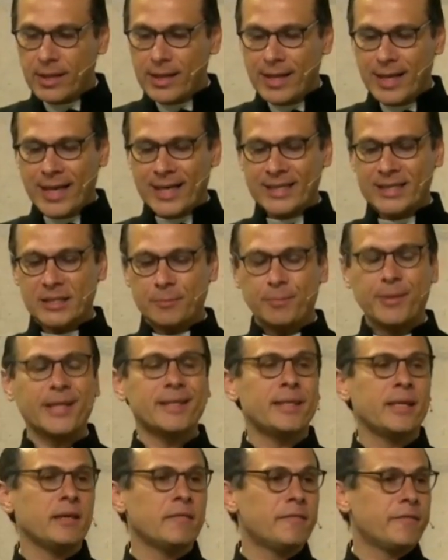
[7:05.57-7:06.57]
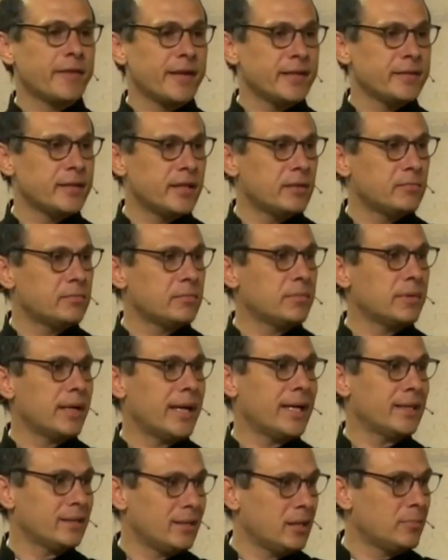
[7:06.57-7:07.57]
and spreading freedom
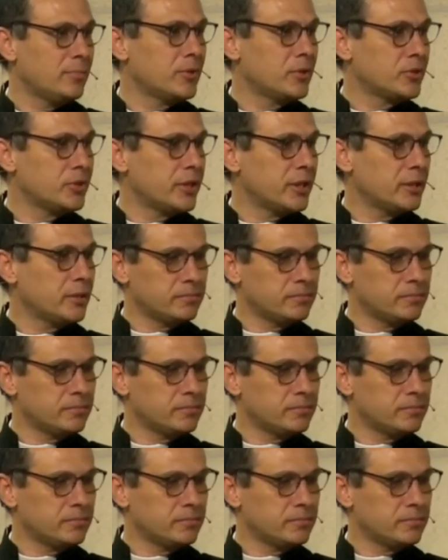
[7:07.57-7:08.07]
and liberty.